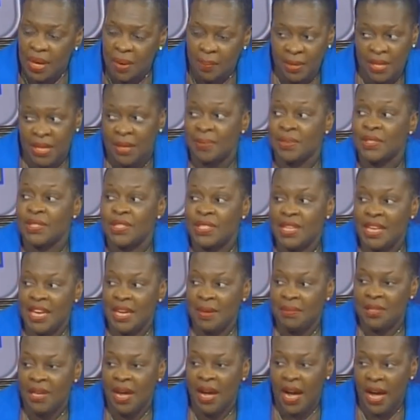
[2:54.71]
but at the
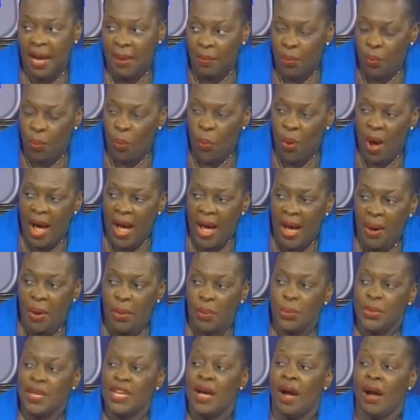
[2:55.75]
same time, while
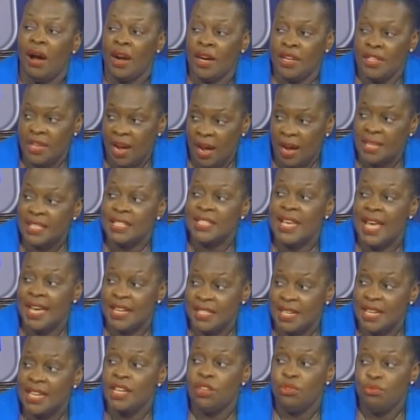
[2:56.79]
we are not
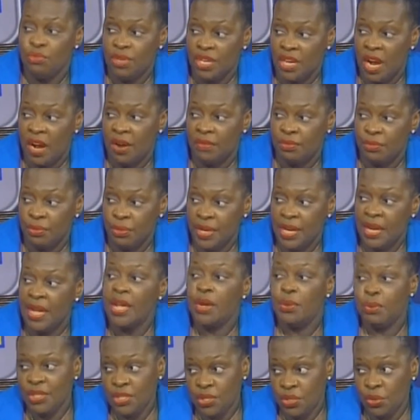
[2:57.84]
yet in recovery,
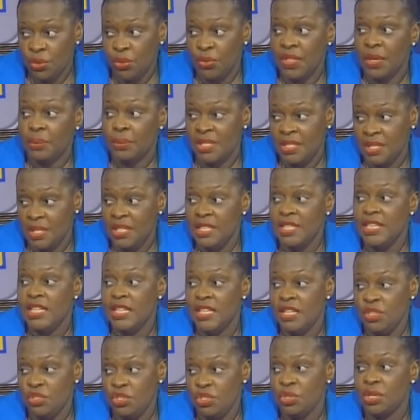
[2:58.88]
we saw there was a
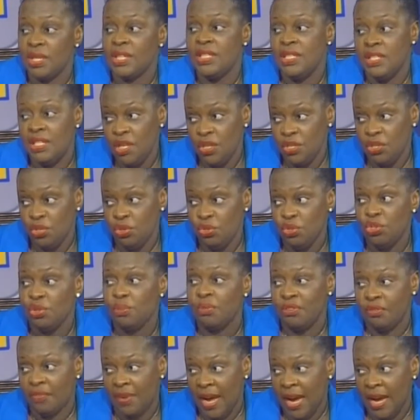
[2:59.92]
need to continue to
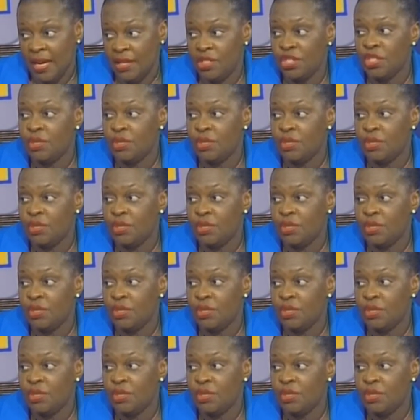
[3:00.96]
provide